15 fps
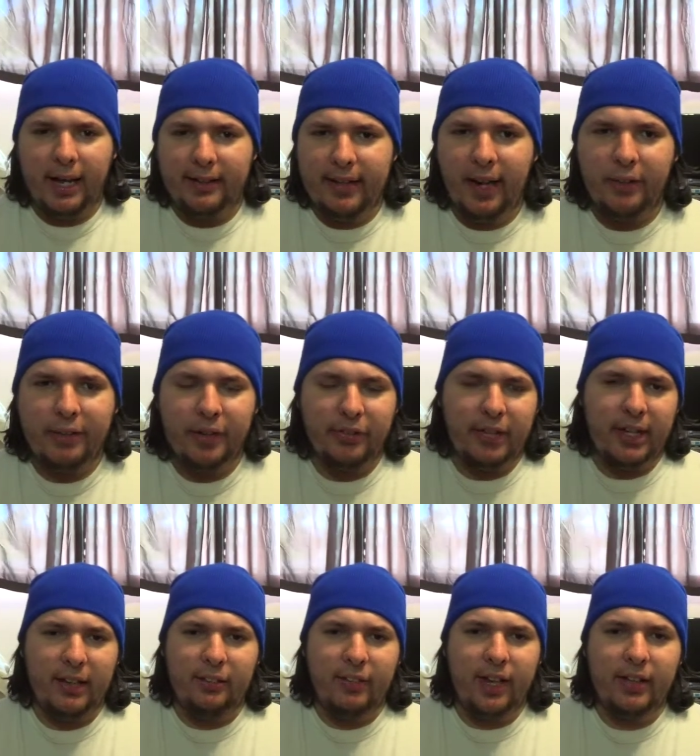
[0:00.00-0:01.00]
I doubt they'll say
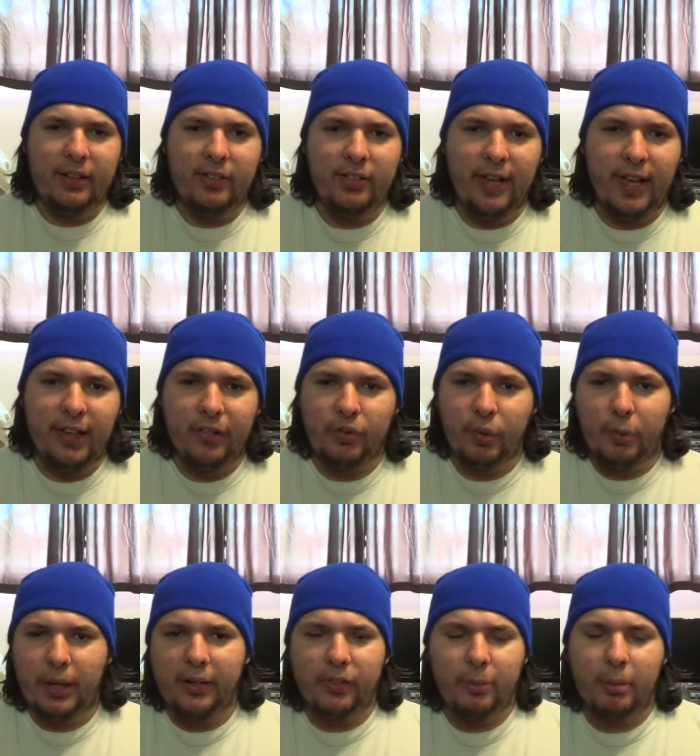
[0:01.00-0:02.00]
he faked his death for
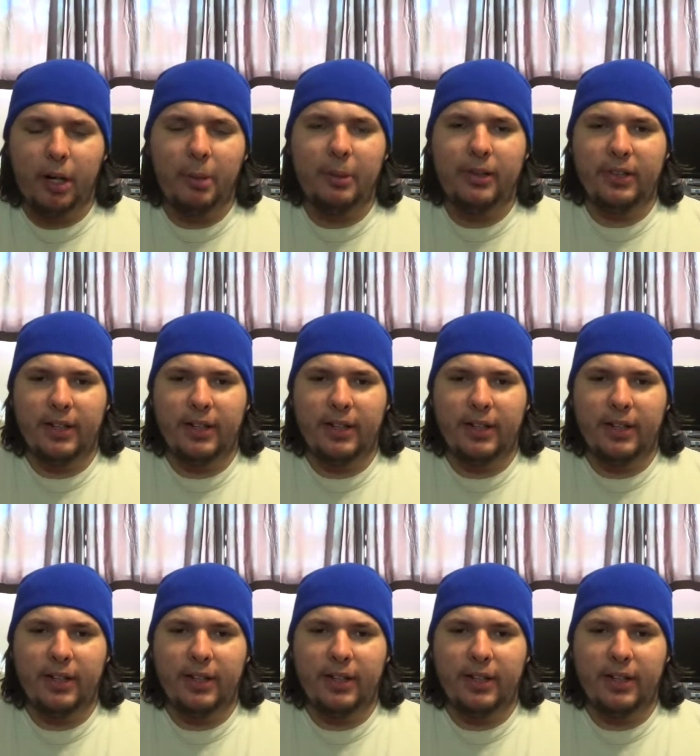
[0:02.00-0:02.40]
whatever purpose.